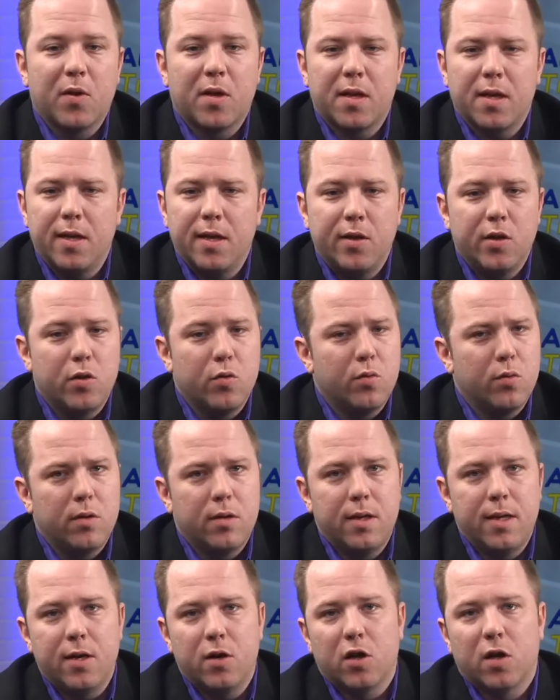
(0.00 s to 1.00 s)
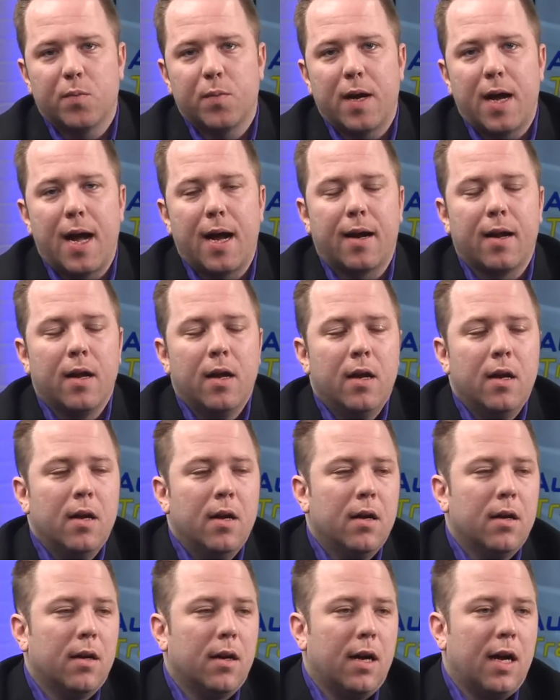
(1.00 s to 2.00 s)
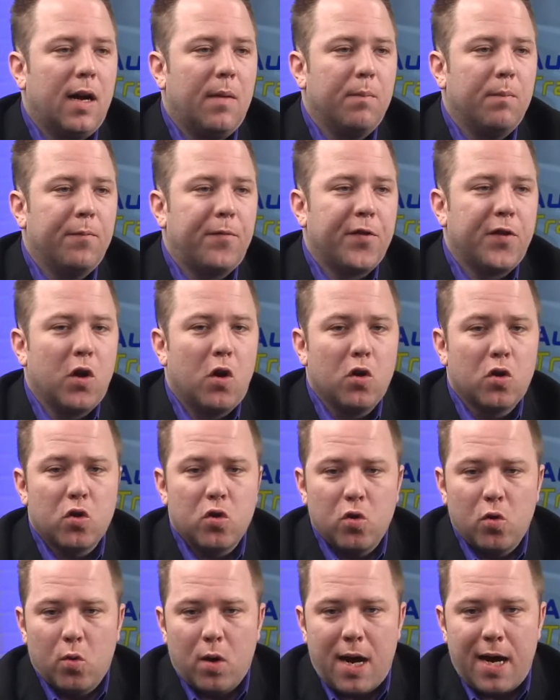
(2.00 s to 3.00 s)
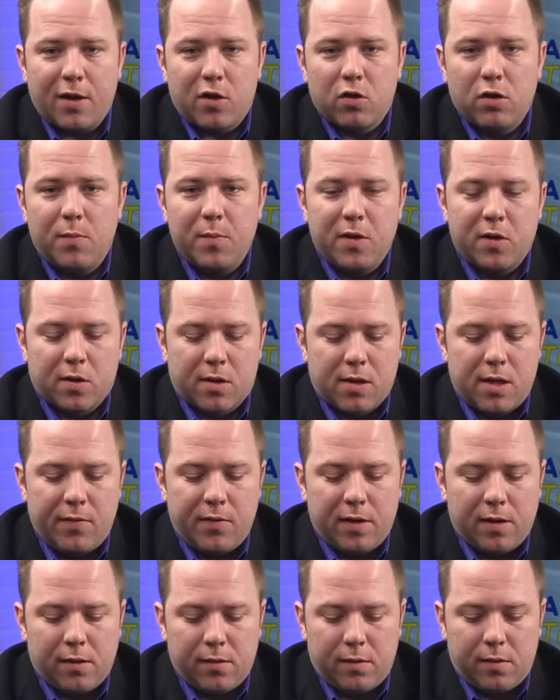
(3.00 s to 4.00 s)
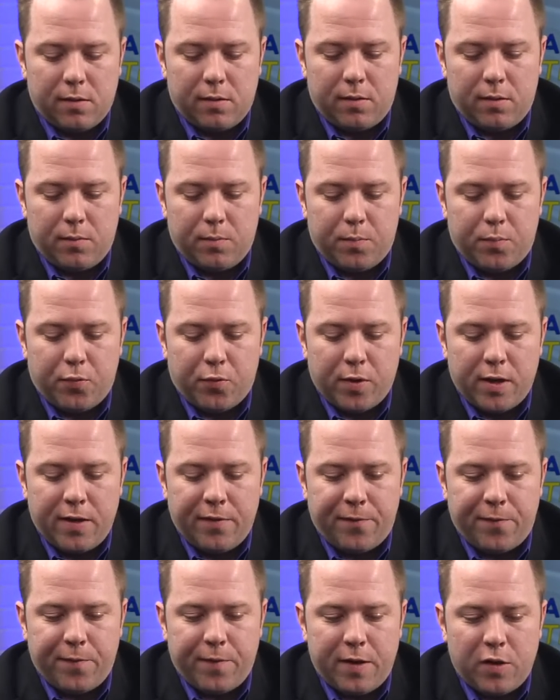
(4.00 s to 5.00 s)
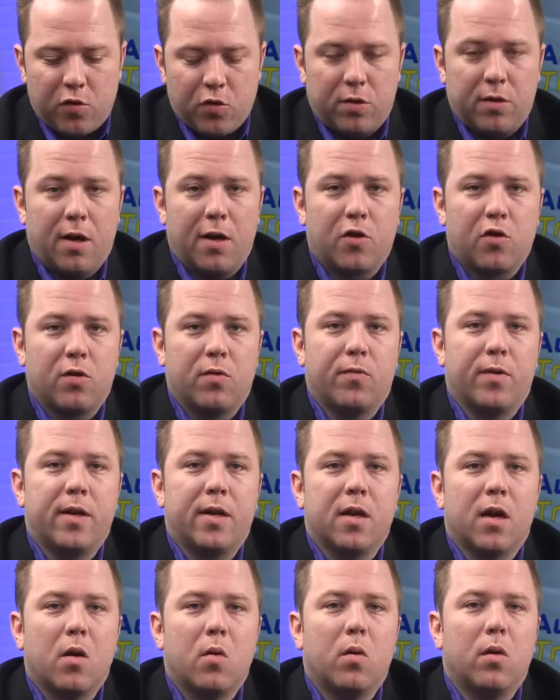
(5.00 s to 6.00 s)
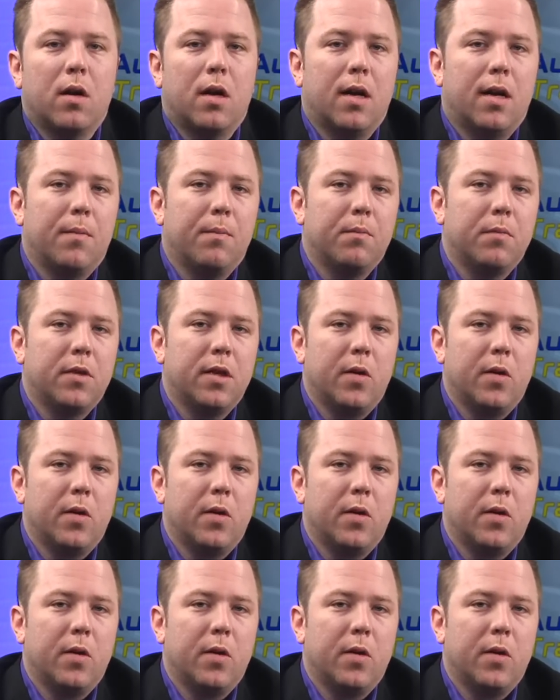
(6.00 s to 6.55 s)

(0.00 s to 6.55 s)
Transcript: seeing you years back. For those of you who are watching, let me just give you a brief introduction to Enrico.